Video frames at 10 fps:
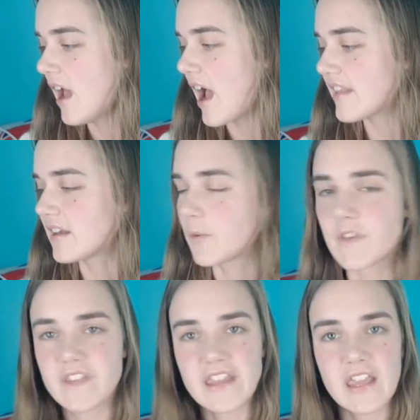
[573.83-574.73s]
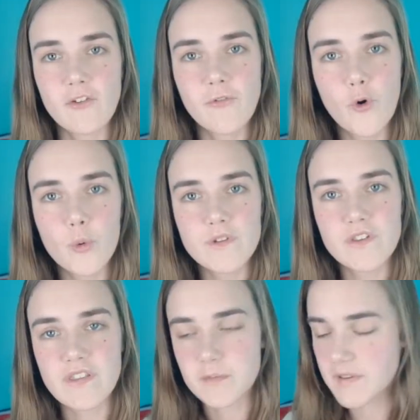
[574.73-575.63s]
And then I was thinking forward
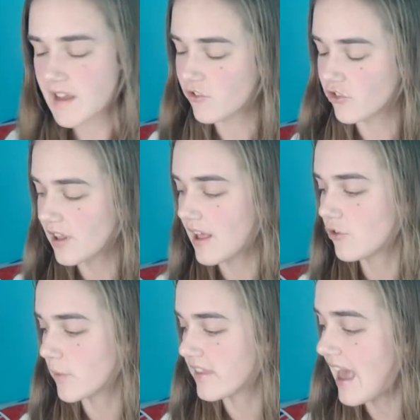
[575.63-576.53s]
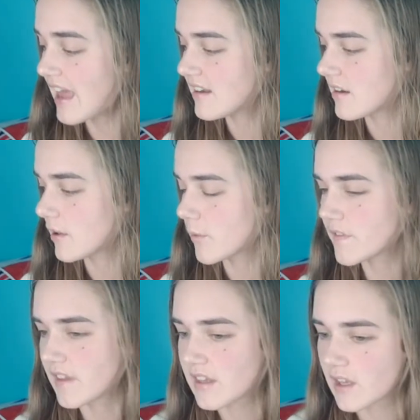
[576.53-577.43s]
to this potential clash with Kenin, and I
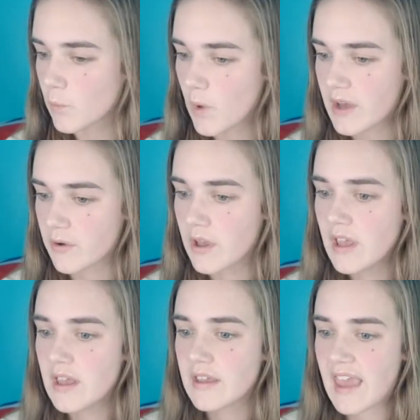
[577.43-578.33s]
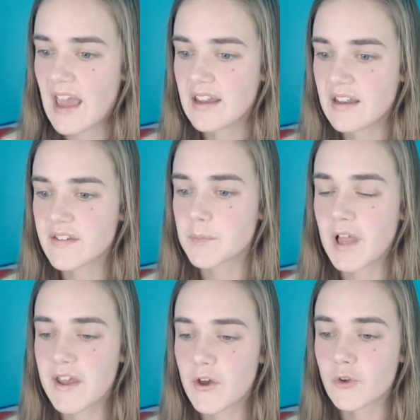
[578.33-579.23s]
was thinking, well, Kenin is a
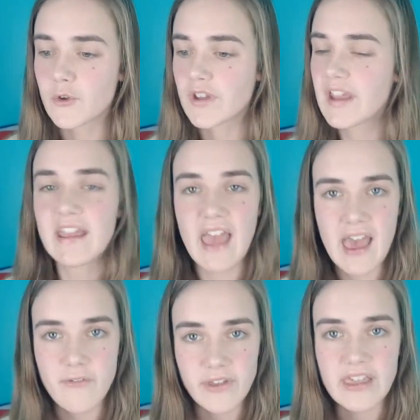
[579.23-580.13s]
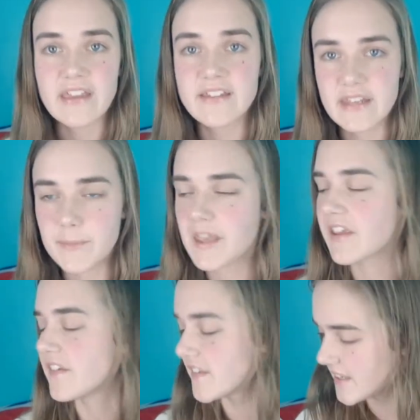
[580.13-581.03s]
player who can hit heavy, hit deep, hit
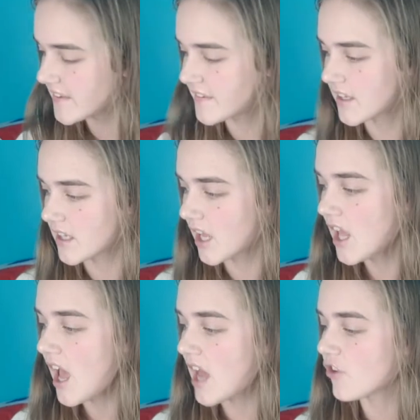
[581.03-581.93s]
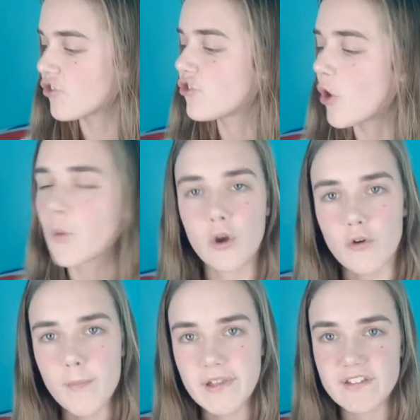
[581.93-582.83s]
consistent, and has shown
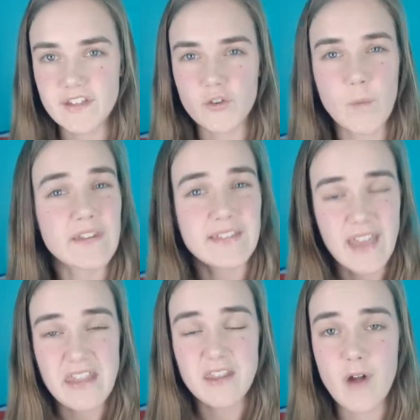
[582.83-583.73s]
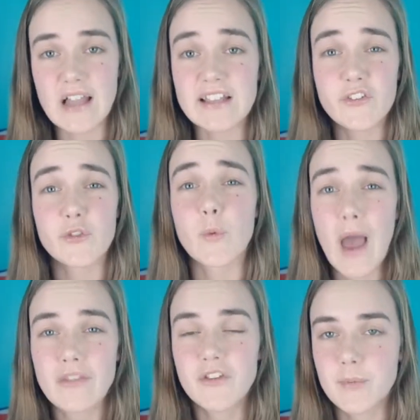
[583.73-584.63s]
her ability to extend the rallies
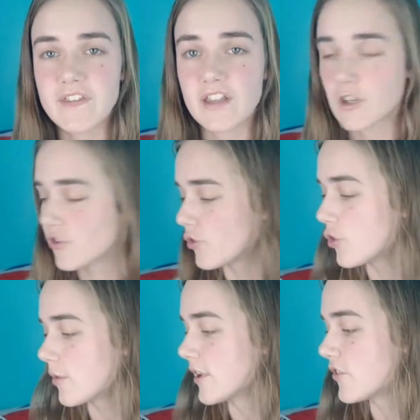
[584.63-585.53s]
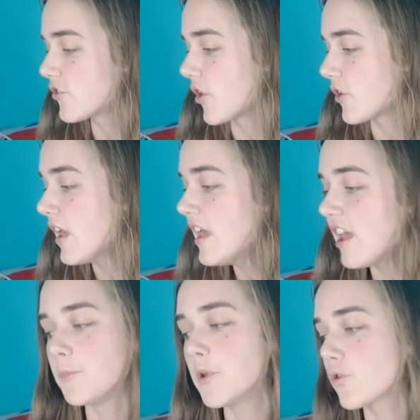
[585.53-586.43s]
throughout this particular tournament. So
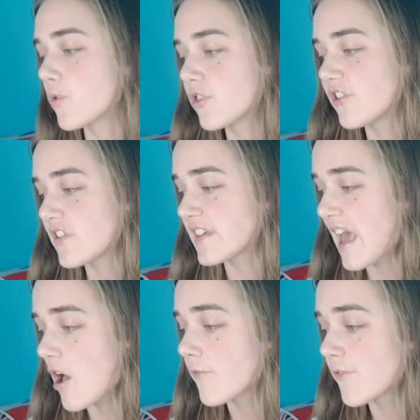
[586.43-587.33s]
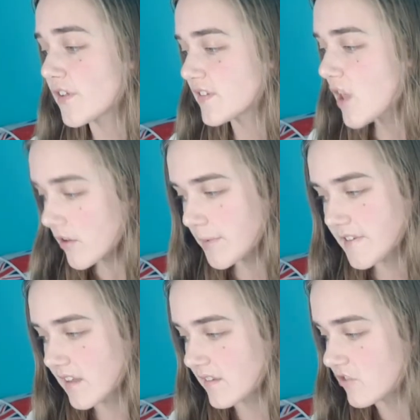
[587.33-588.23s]
if Muguruza doesn't get her first serve
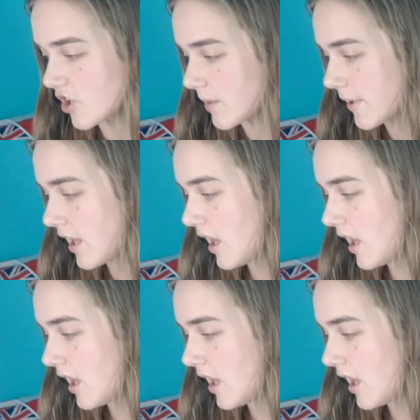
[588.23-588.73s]
percentage up,